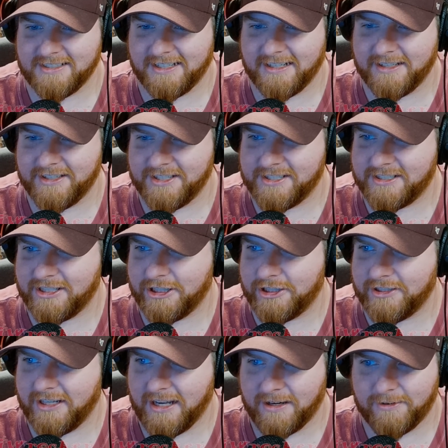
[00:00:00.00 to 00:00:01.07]

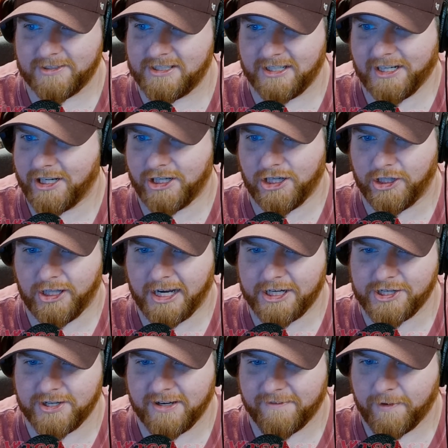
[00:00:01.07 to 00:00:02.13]
It's like a
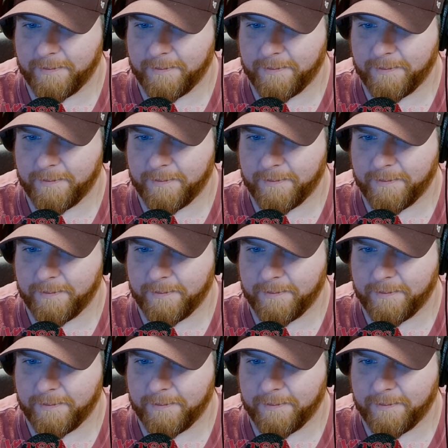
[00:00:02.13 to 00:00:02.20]
collection of them.